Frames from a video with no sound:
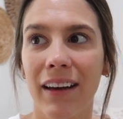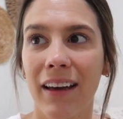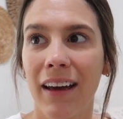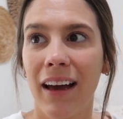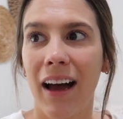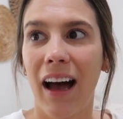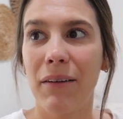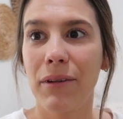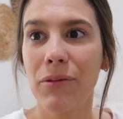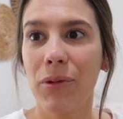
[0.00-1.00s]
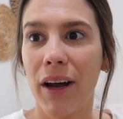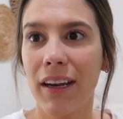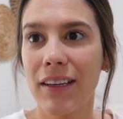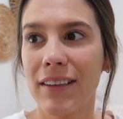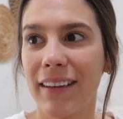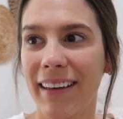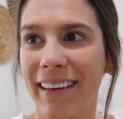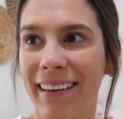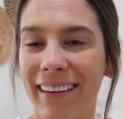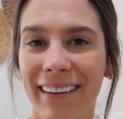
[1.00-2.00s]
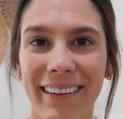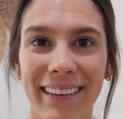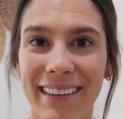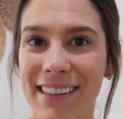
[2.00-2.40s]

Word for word: I've been wanting...